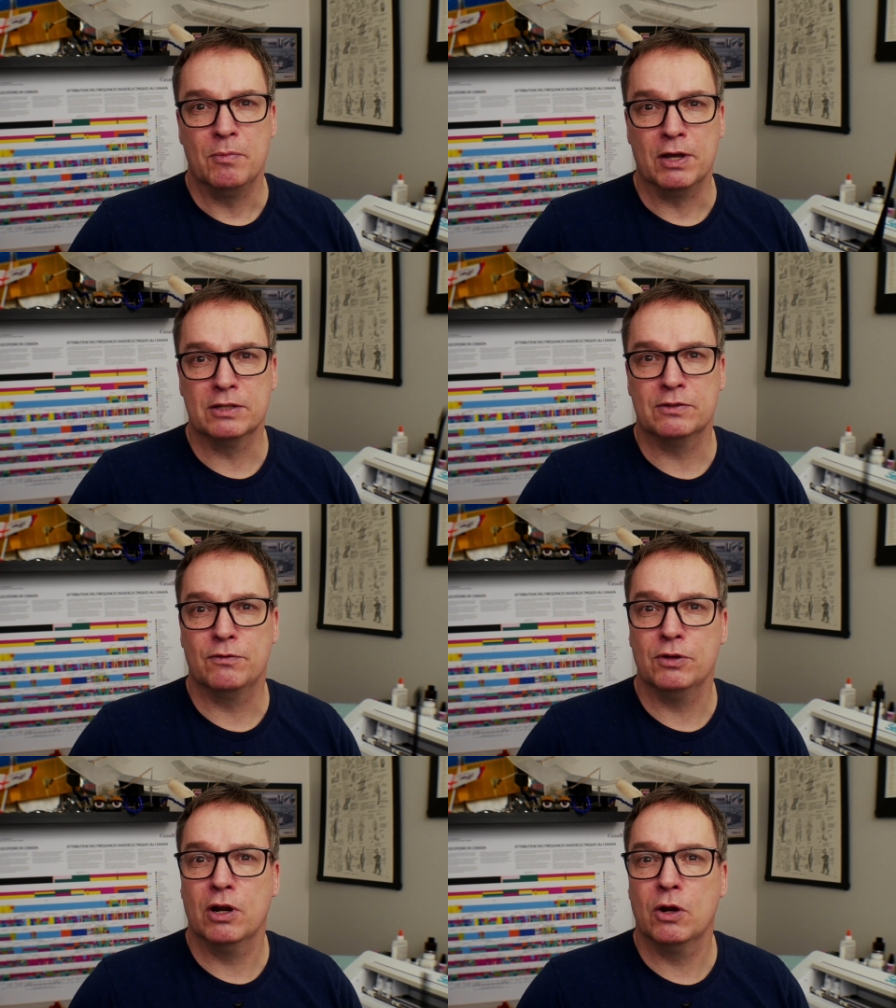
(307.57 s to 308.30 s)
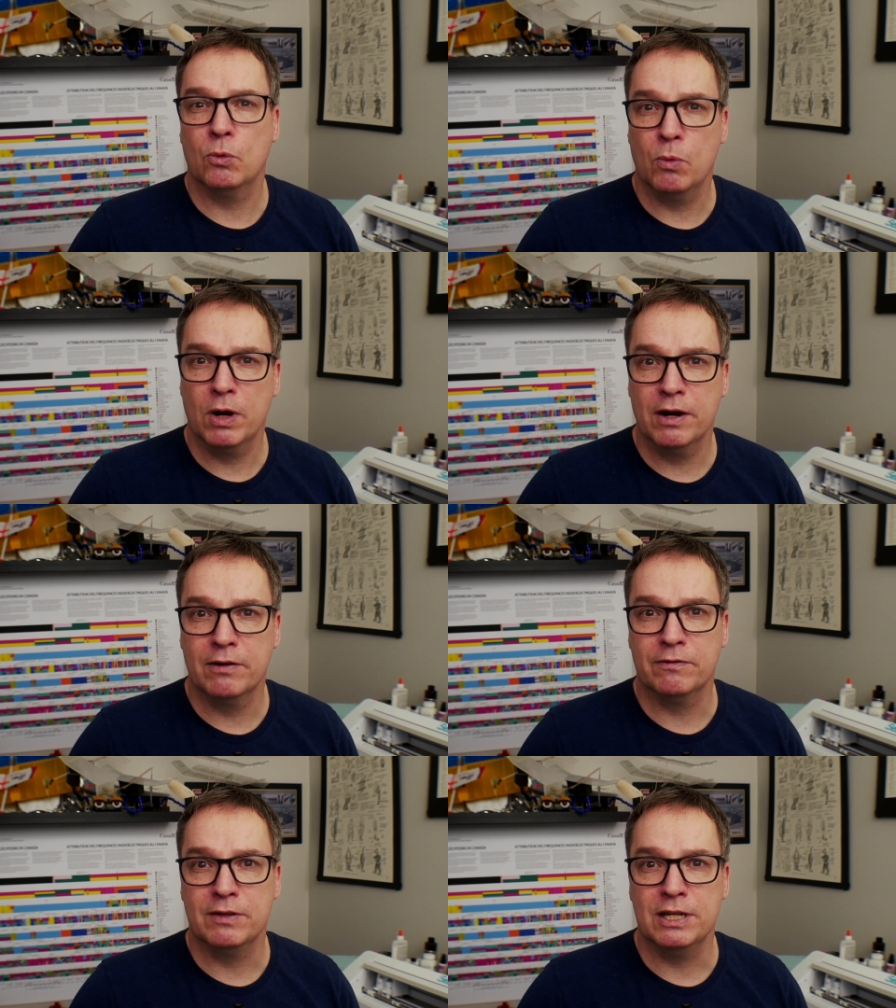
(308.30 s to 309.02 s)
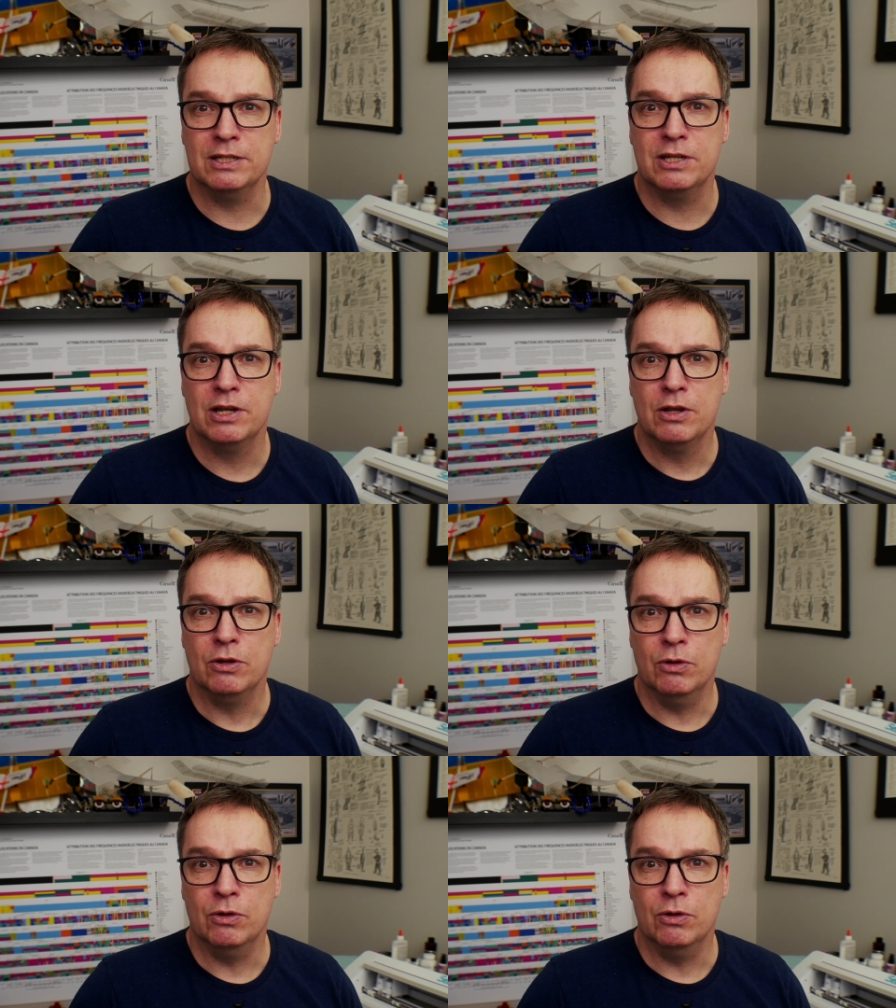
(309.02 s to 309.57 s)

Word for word: Because if you're not aware of these,